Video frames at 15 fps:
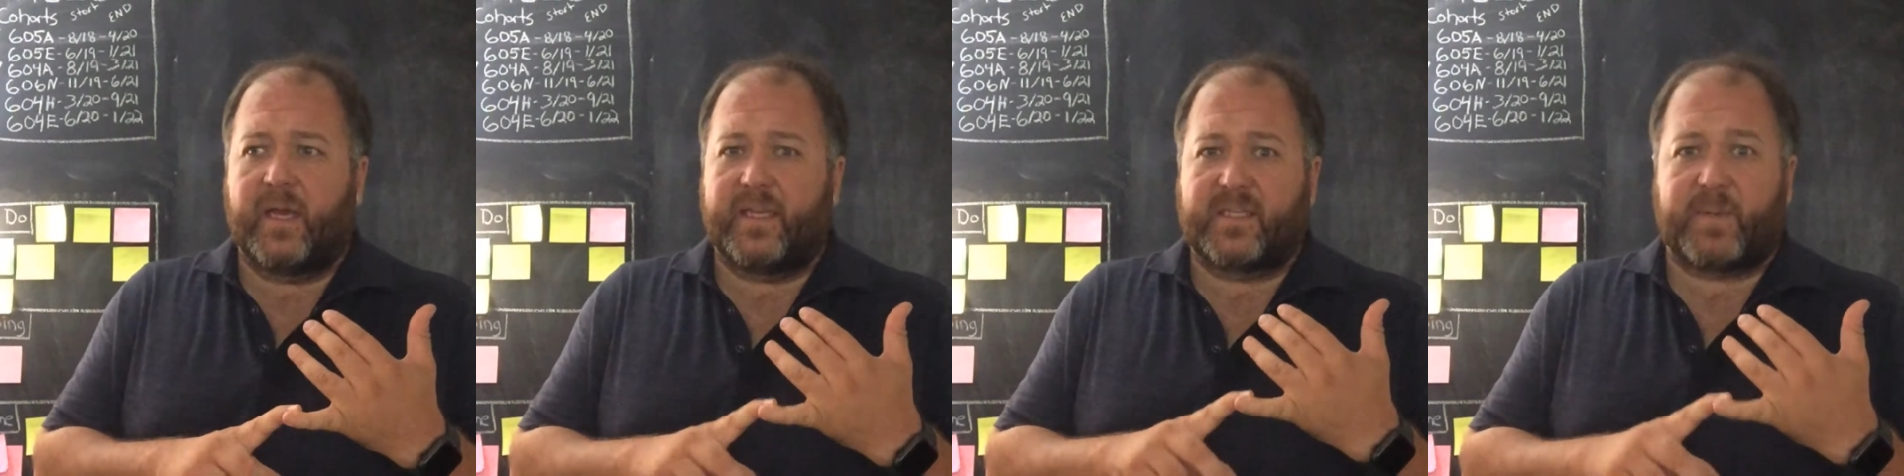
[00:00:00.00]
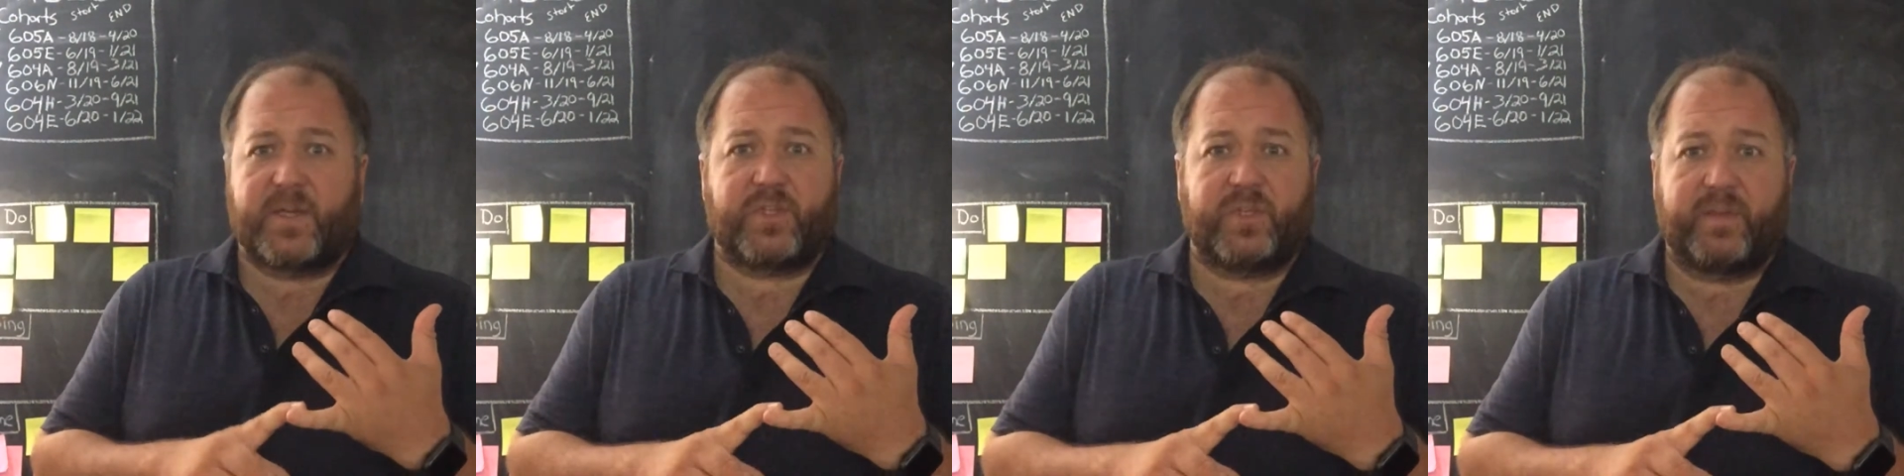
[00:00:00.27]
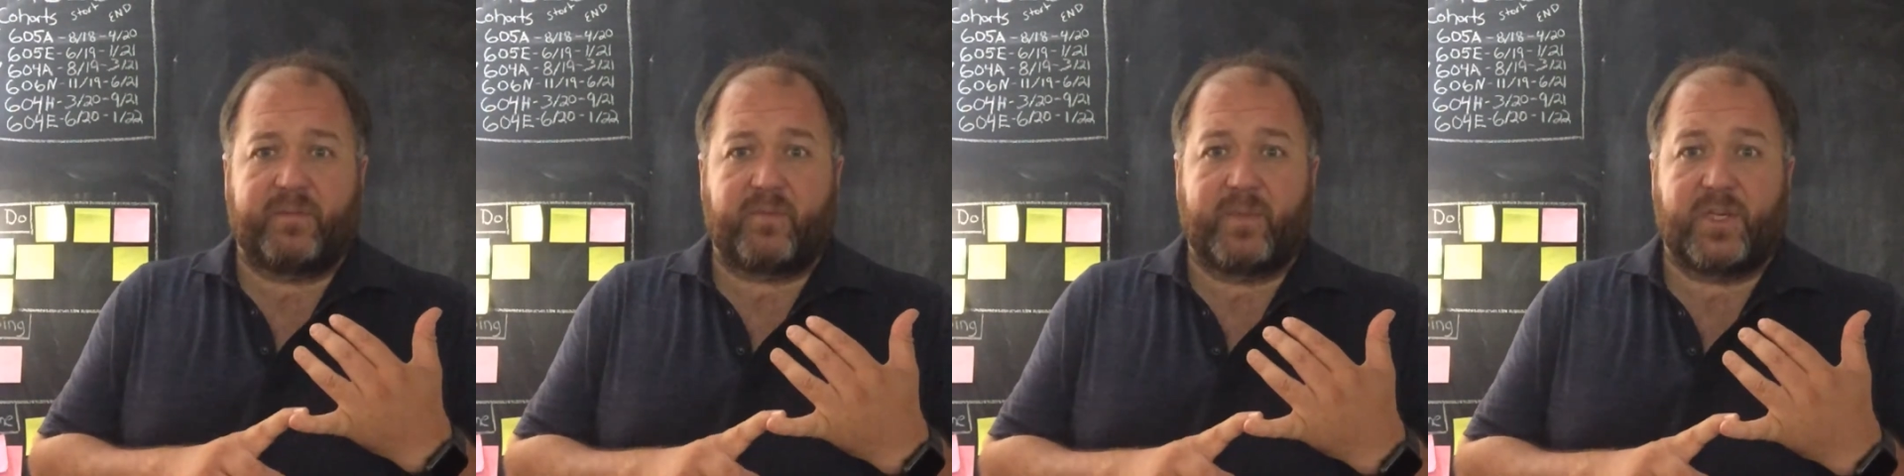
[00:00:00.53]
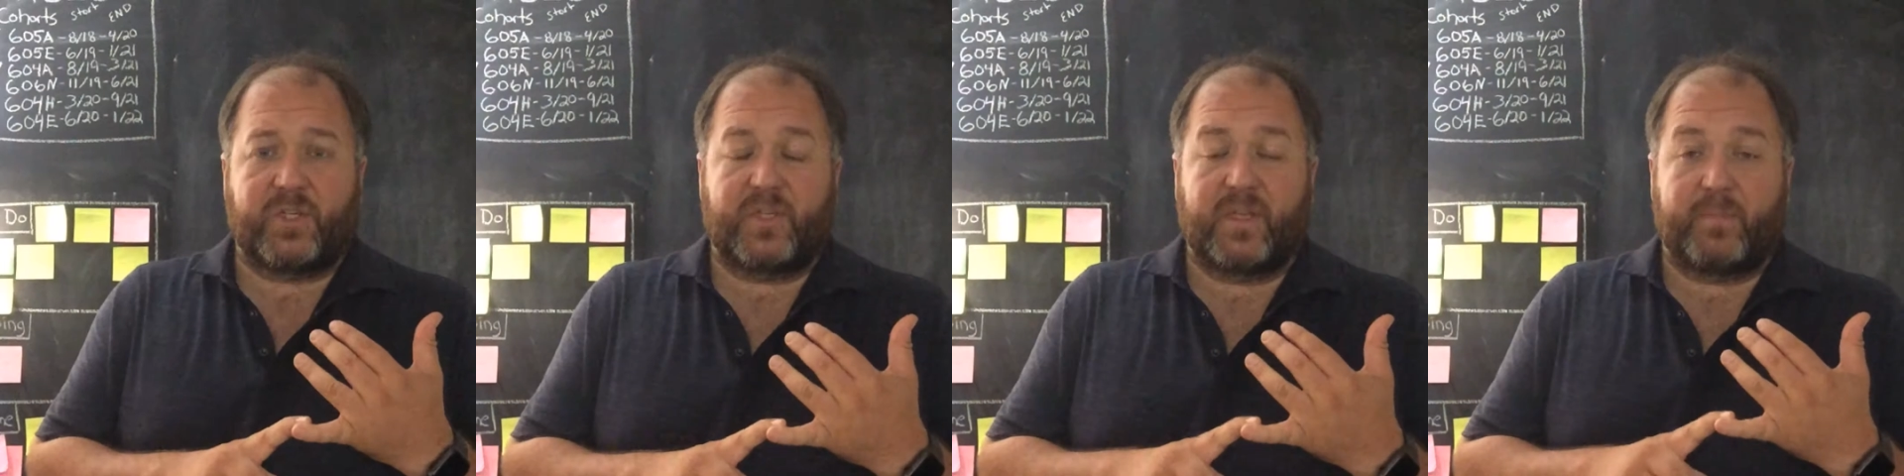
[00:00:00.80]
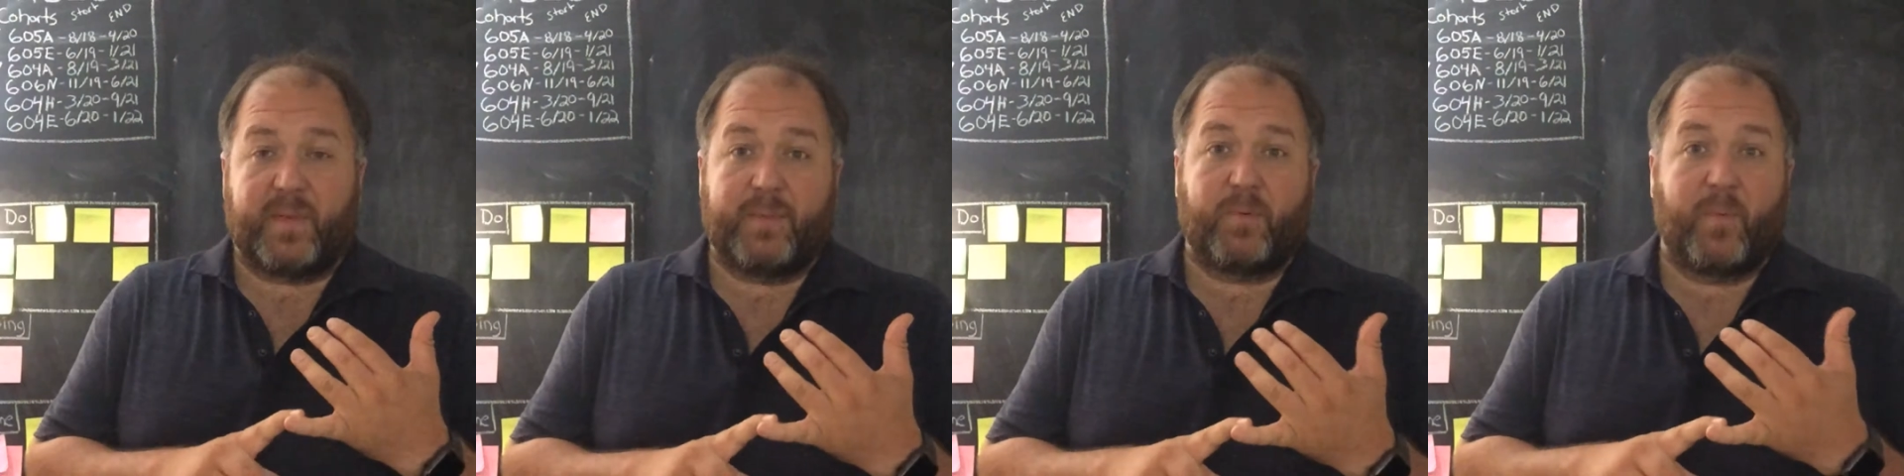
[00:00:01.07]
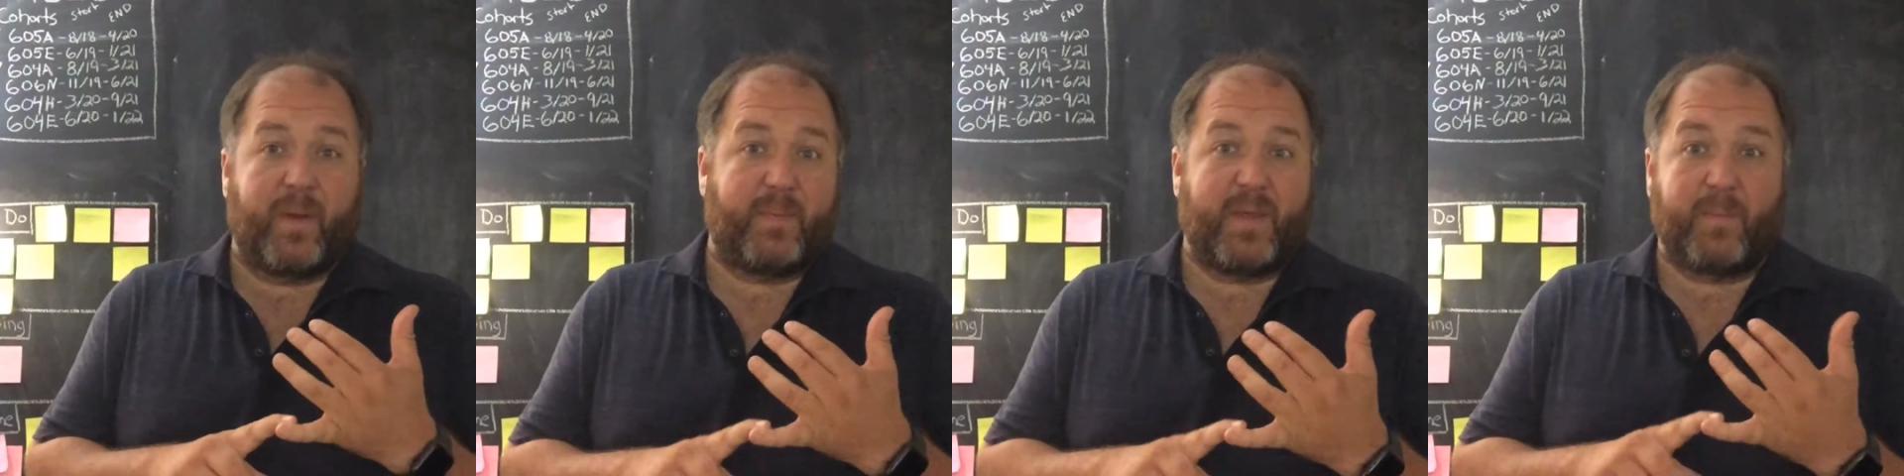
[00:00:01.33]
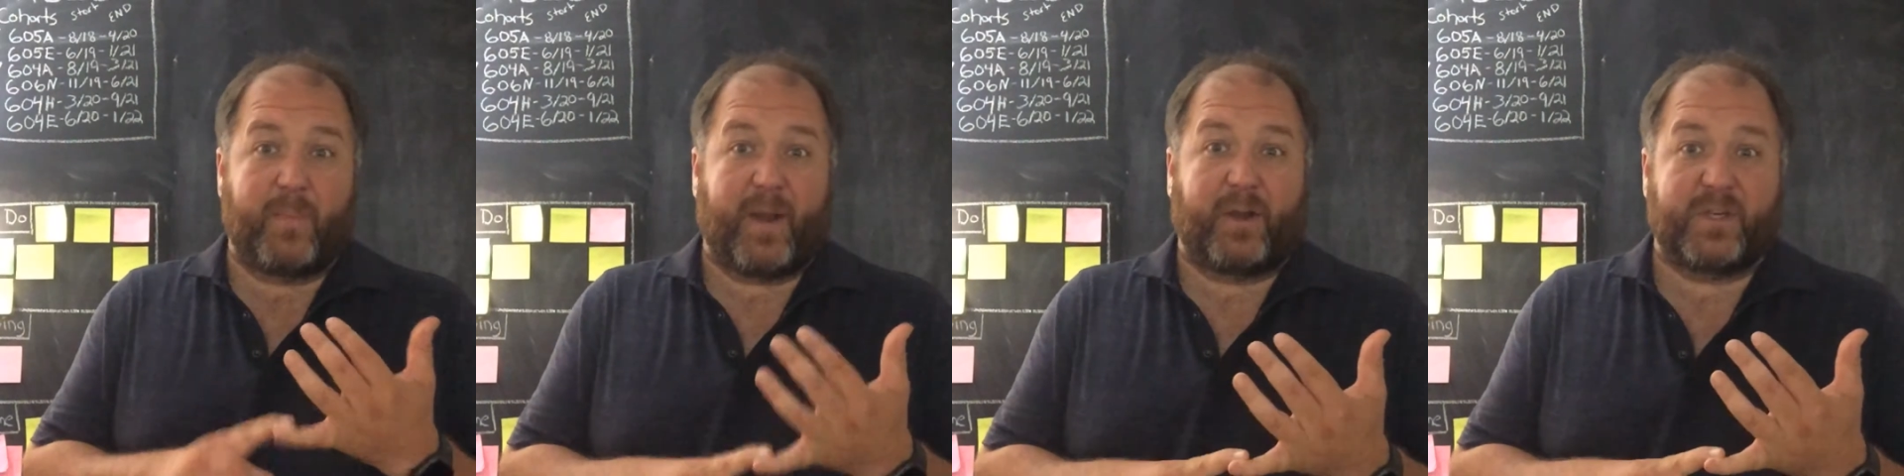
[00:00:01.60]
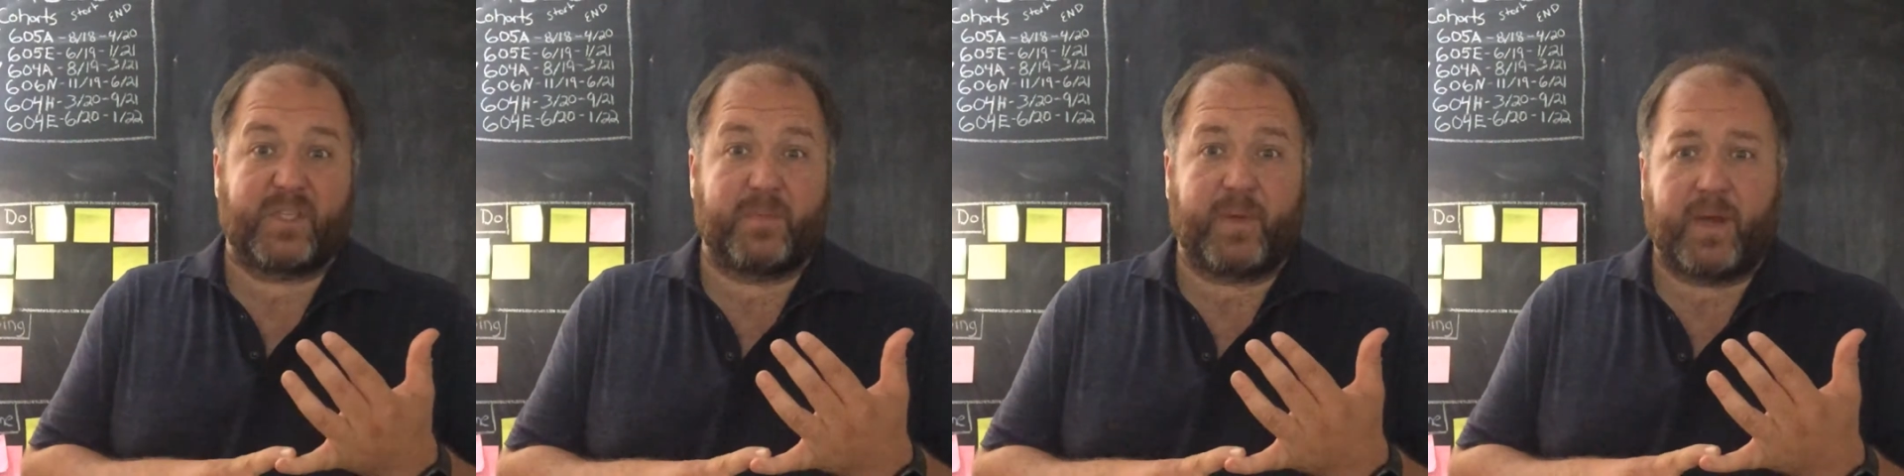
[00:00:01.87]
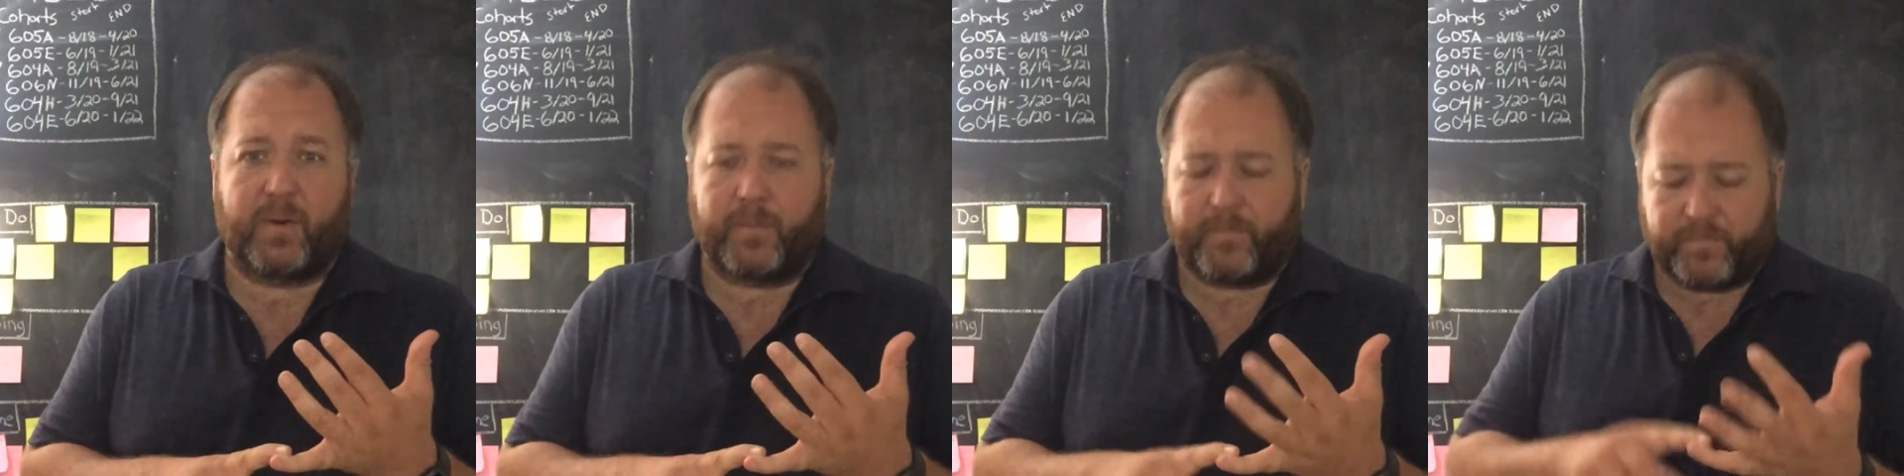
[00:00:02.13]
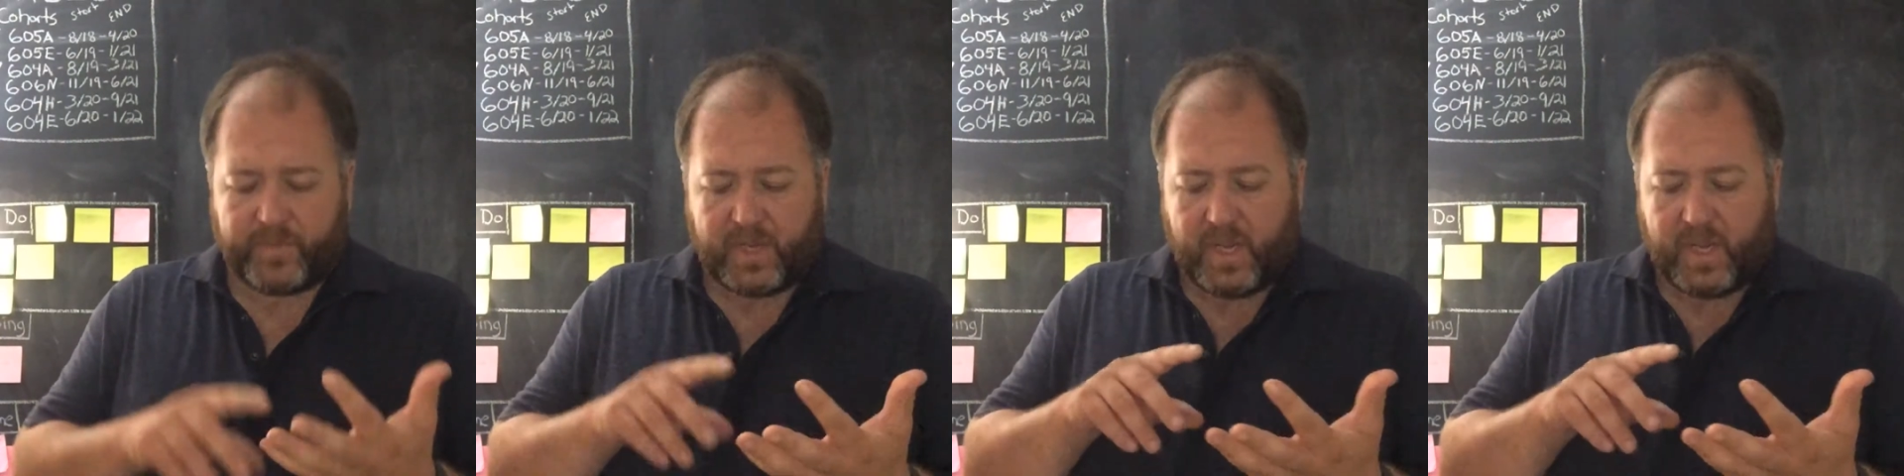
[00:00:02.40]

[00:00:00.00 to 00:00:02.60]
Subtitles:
especially information that people might be embarrassed about.